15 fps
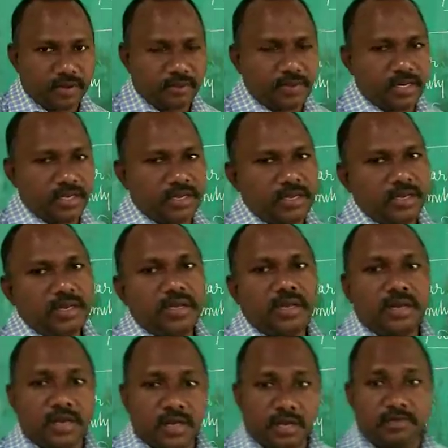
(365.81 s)
family,
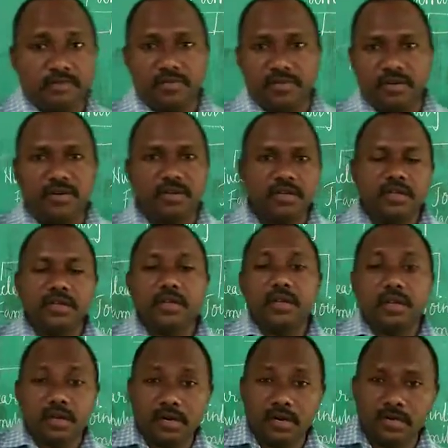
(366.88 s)
like food,
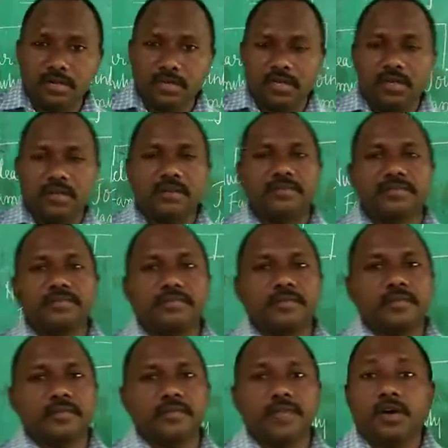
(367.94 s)
clothing,
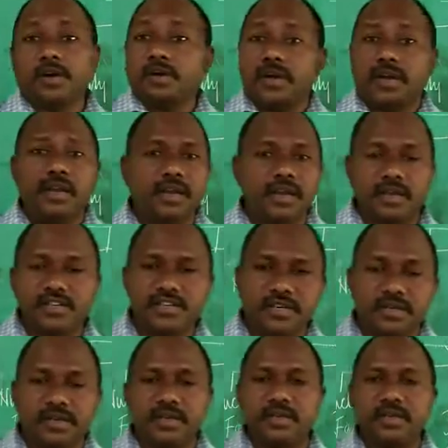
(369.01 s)
or
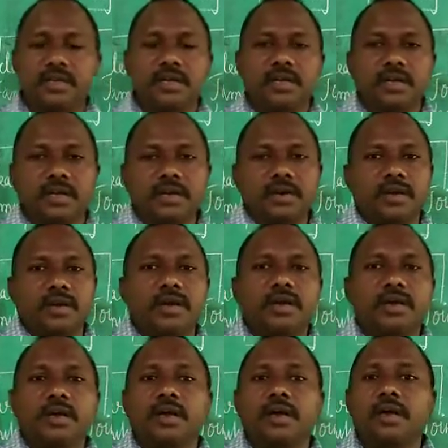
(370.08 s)
education, okay,
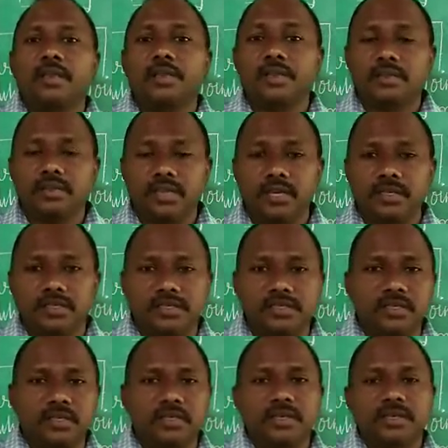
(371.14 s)
other things.
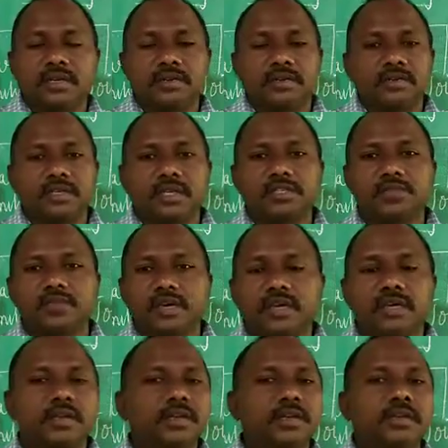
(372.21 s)
That's why
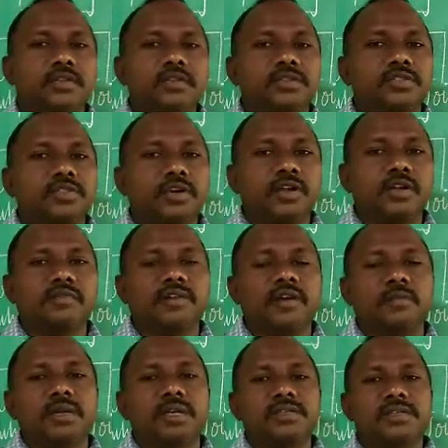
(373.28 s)
joint
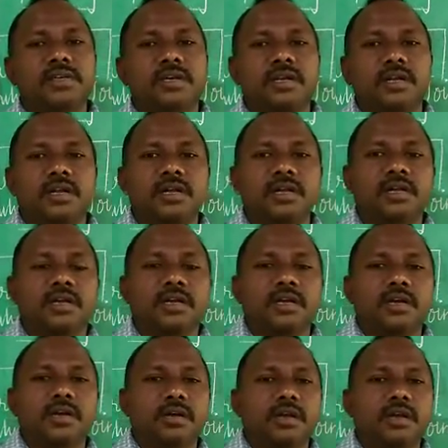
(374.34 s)
families are
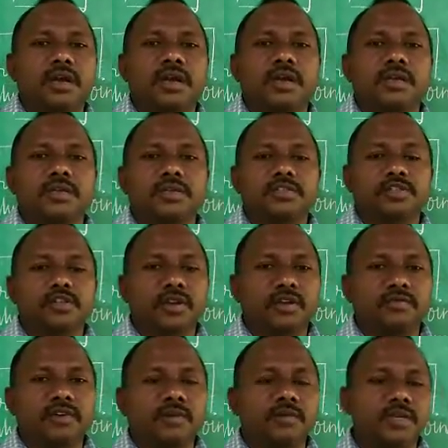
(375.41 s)
okay, joint
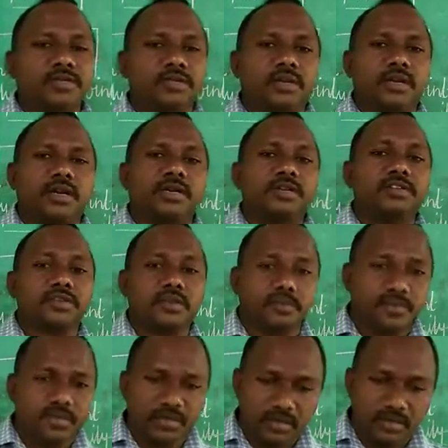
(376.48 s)
families had
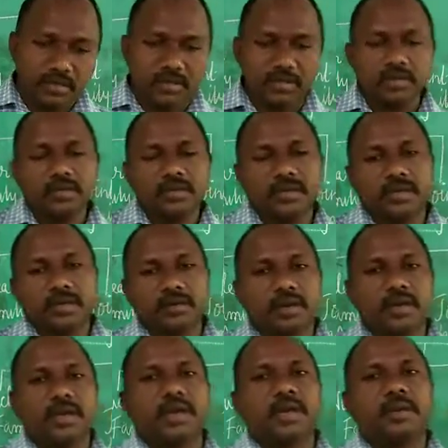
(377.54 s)
disappeared,
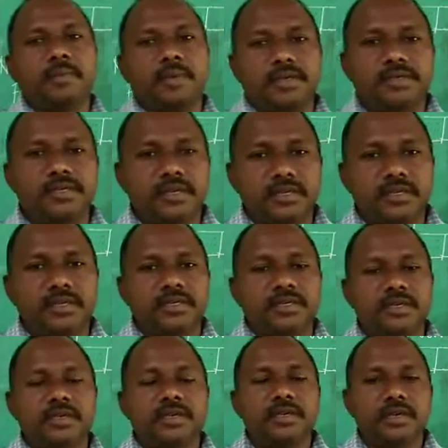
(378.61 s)
okay, at present.
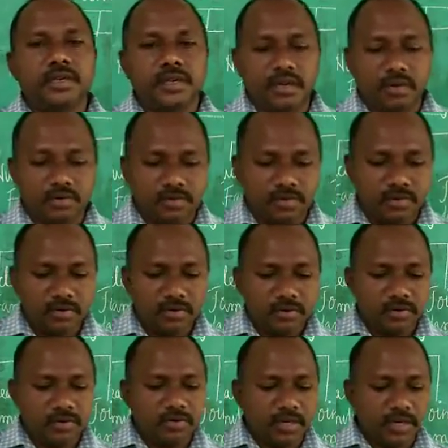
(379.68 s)
Now
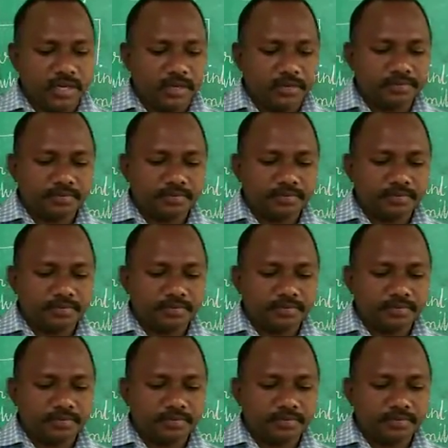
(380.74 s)
today